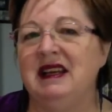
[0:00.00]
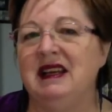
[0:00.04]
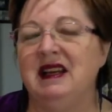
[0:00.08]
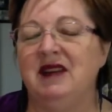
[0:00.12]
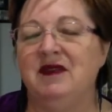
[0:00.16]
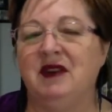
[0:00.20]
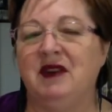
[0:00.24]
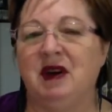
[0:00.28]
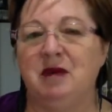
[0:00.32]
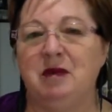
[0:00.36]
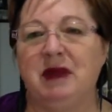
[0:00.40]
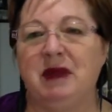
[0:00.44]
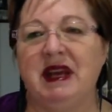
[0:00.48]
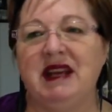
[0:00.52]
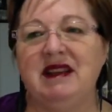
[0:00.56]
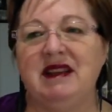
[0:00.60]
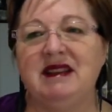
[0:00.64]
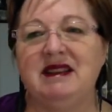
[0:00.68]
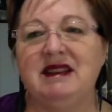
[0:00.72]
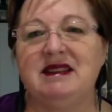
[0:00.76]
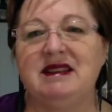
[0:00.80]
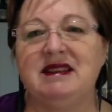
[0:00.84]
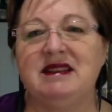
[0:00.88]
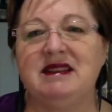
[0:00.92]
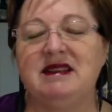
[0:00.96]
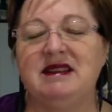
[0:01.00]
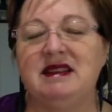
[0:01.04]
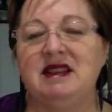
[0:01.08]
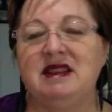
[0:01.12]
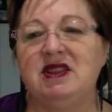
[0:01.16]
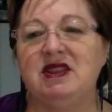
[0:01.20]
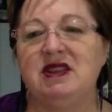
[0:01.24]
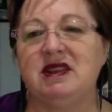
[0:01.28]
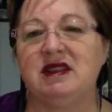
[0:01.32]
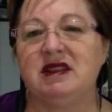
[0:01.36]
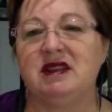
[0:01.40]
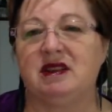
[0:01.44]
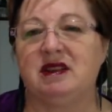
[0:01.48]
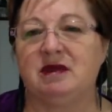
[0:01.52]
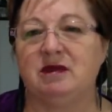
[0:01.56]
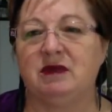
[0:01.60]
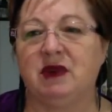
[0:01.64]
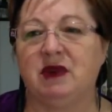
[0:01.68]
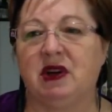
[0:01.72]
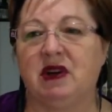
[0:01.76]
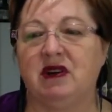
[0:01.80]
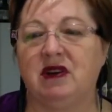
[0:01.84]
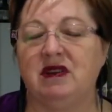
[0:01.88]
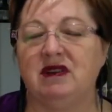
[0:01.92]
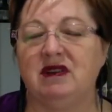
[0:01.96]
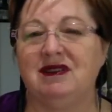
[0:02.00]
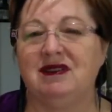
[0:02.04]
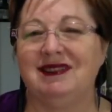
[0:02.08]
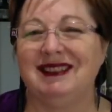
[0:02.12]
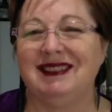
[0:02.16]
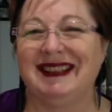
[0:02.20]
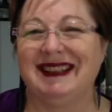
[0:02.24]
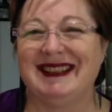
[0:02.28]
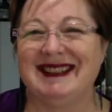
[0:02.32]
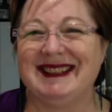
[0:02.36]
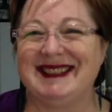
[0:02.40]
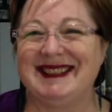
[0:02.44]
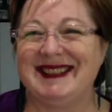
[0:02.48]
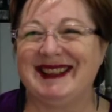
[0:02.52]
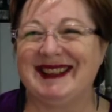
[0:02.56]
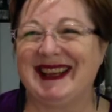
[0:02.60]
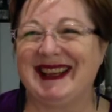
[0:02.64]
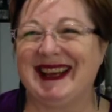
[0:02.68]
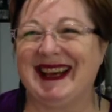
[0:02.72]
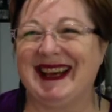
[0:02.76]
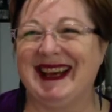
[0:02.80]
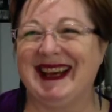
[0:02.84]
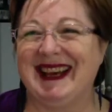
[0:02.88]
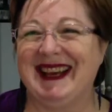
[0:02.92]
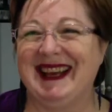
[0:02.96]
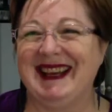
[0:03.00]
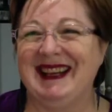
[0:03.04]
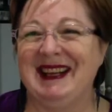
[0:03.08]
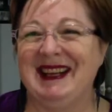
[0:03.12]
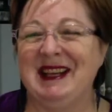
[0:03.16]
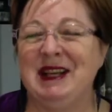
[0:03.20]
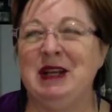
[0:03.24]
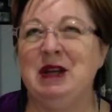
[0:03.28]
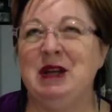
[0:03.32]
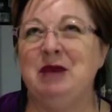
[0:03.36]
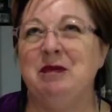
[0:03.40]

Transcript: if I make this decision and I'm wrong, that's okay,